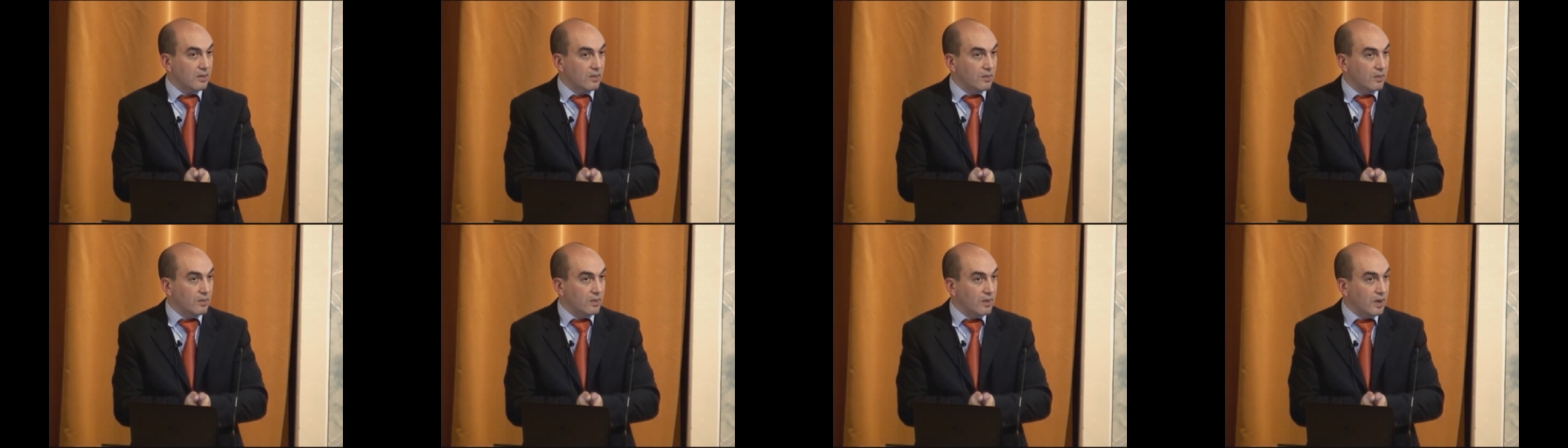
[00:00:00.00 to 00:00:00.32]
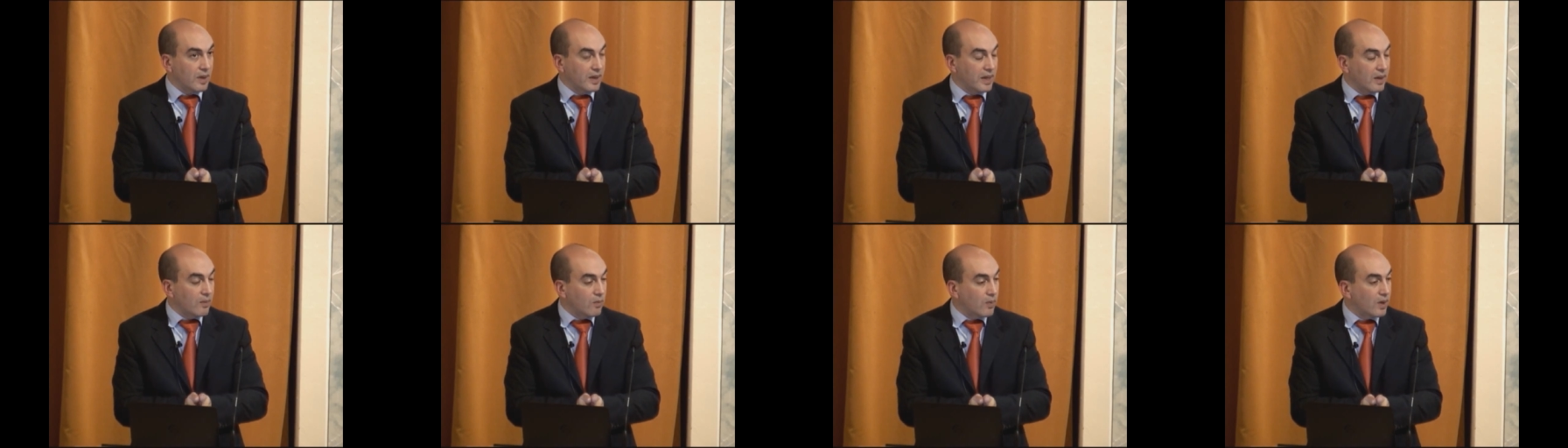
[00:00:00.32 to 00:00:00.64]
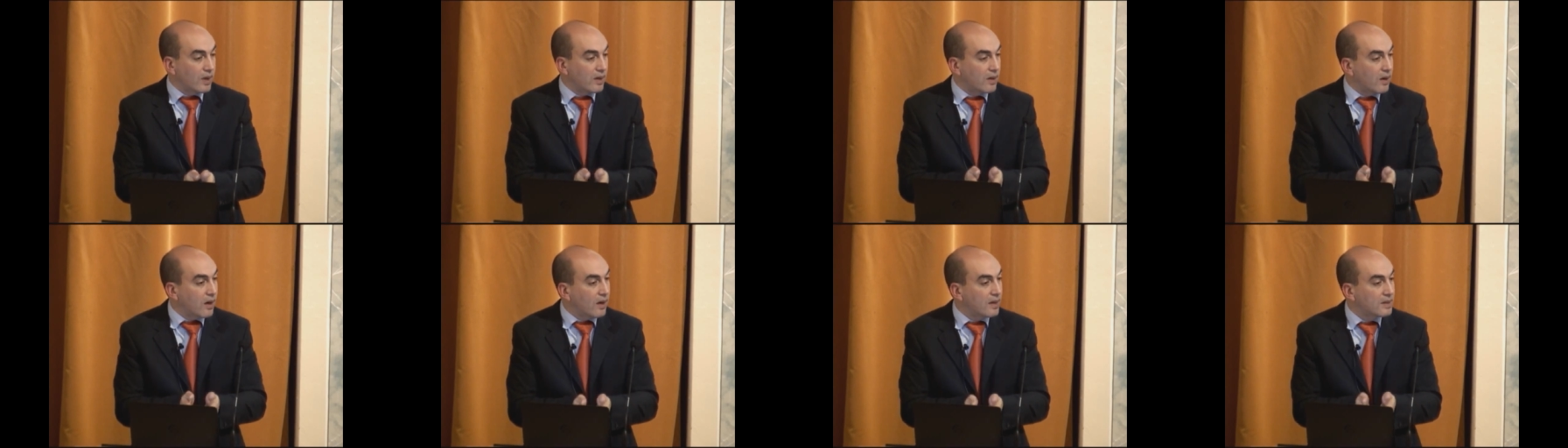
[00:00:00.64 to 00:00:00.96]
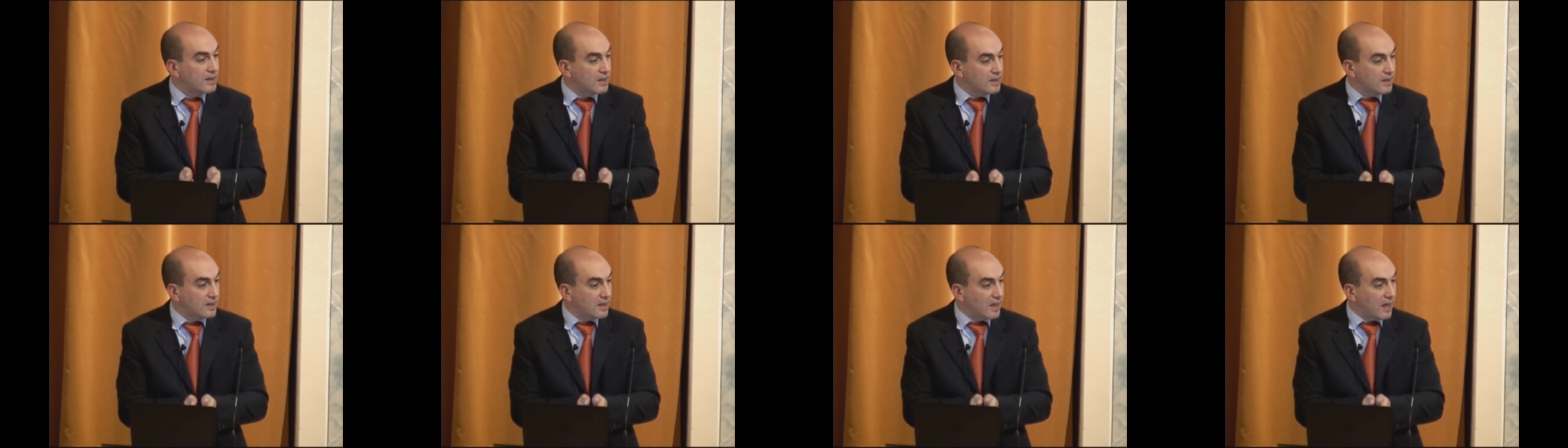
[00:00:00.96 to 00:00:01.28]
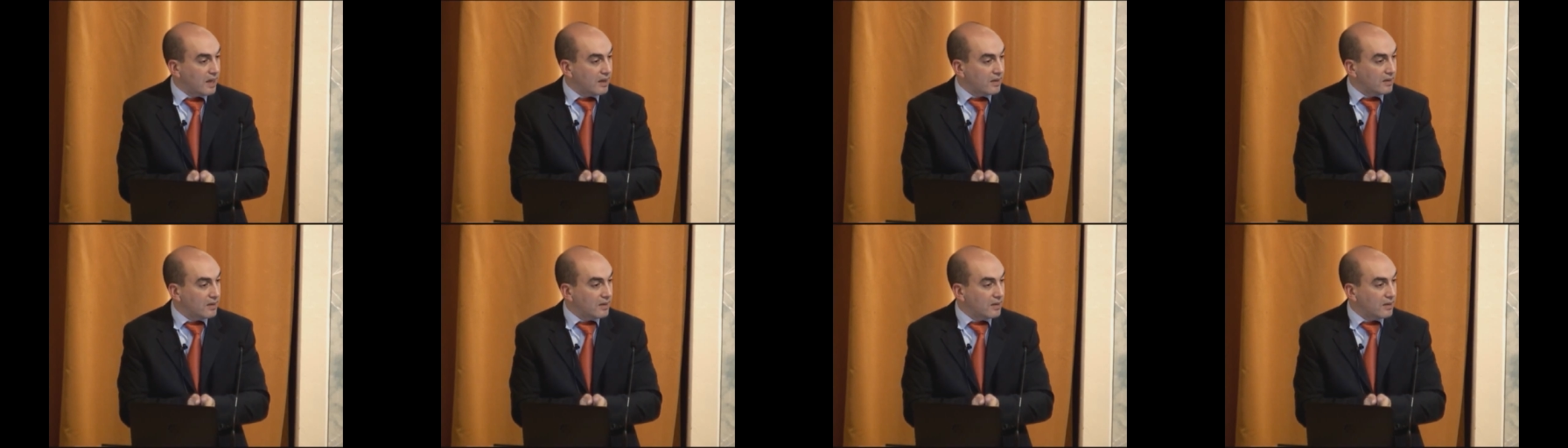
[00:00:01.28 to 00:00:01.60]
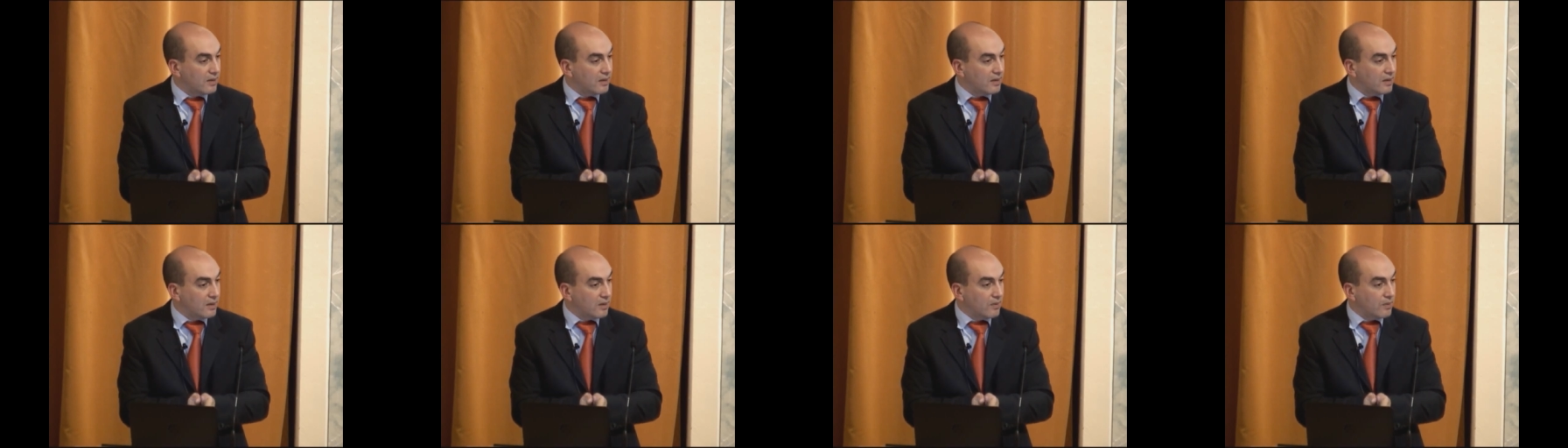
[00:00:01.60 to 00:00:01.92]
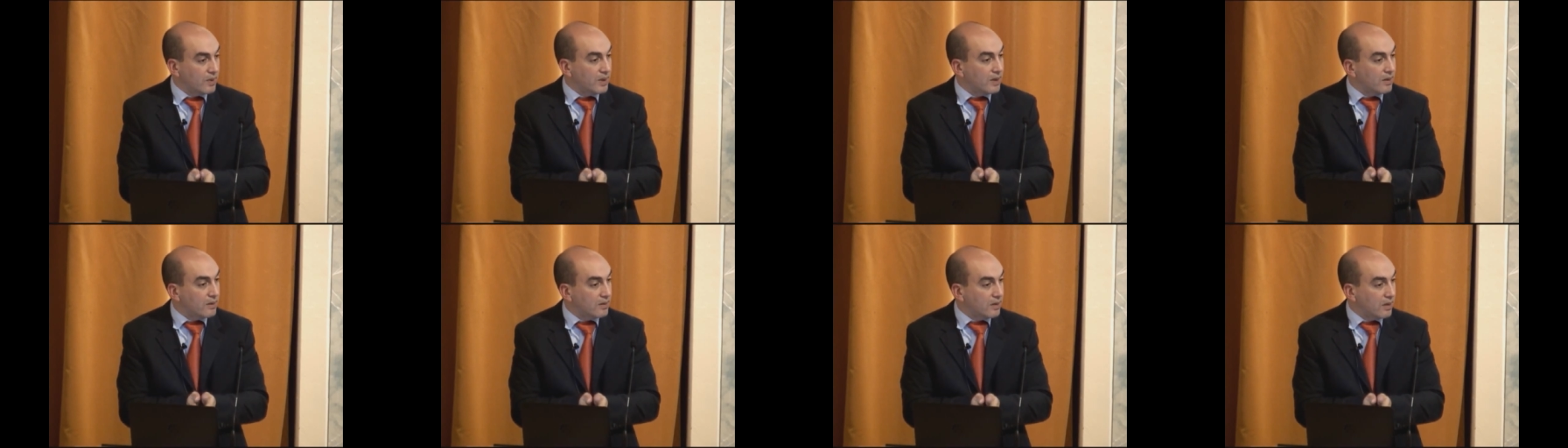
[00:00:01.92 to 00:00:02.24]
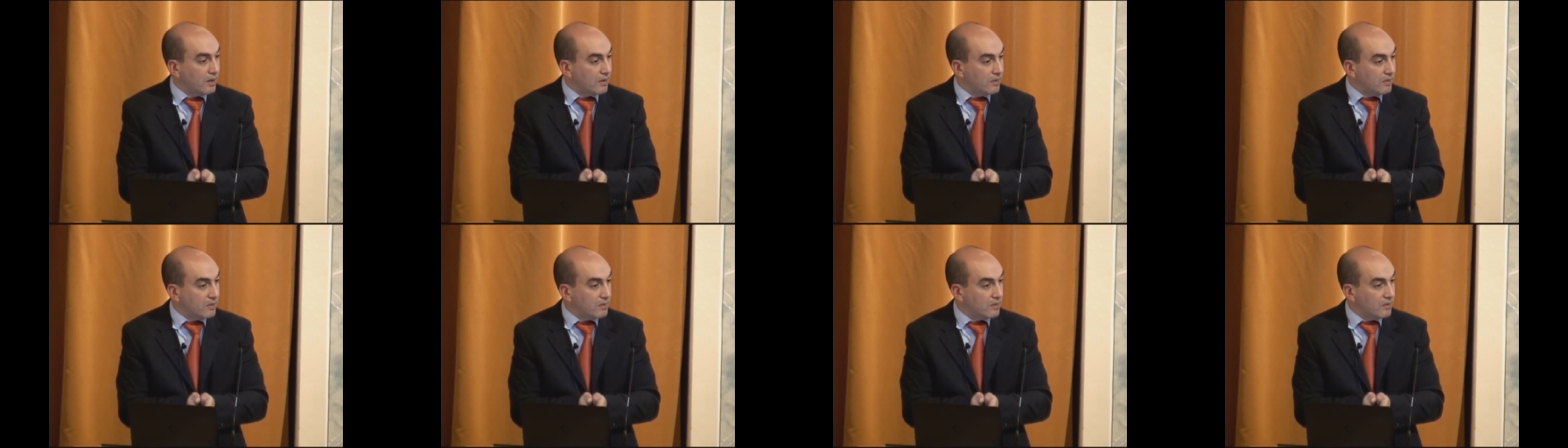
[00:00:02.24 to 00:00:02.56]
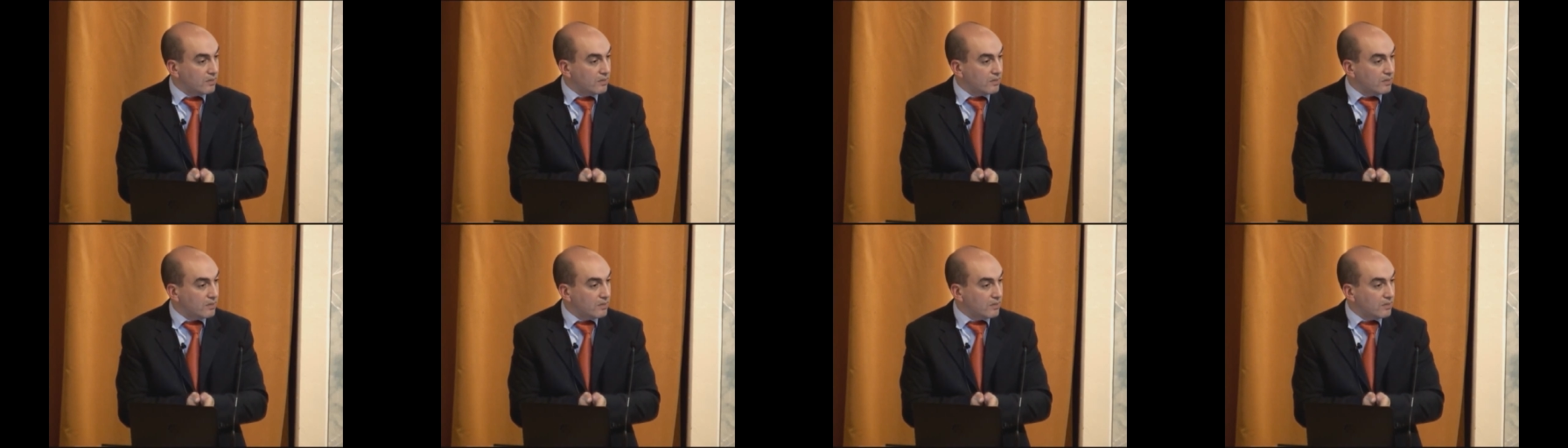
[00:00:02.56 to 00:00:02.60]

again, what causes that, we don't know.